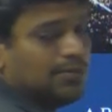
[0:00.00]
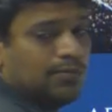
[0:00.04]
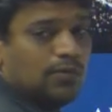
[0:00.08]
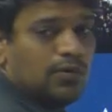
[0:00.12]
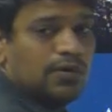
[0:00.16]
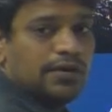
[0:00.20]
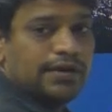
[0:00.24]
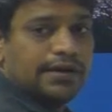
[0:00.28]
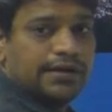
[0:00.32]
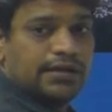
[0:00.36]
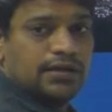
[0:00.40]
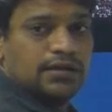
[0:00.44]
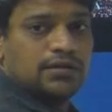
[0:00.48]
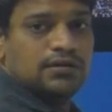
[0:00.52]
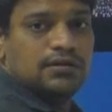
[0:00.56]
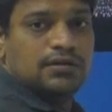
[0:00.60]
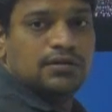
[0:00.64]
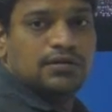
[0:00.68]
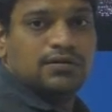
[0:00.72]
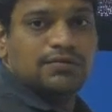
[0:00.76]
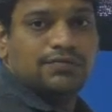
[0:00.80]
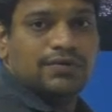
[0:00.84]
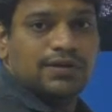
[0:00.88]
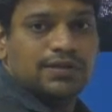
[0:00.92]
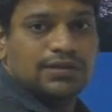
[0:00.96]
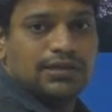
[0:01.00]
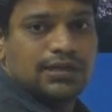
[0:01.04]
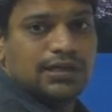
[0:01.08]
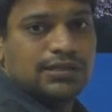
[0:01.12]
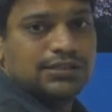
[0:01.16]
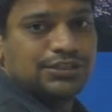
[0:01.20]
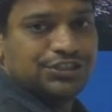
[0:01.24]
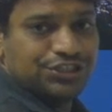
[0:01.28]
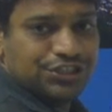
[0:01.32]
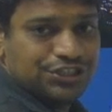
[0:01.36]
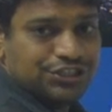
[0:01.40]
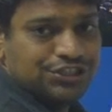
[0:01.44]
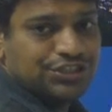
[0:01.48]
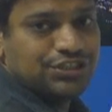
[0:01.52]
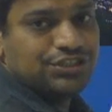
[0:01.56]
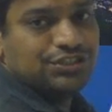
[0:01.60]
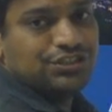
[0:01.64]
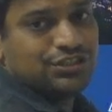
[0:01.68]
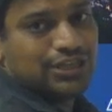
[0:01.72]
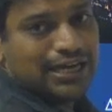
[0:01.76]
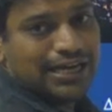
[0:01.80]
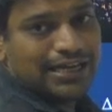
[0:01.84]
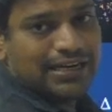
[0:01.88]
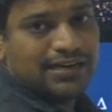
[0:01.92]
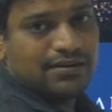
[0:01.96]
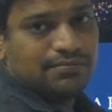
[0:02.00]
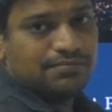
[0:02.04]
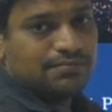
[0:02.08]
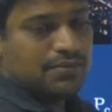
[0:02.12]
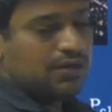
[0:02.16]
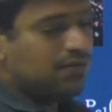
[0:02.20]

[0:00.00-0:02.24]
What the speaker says: modeling for the changing tie line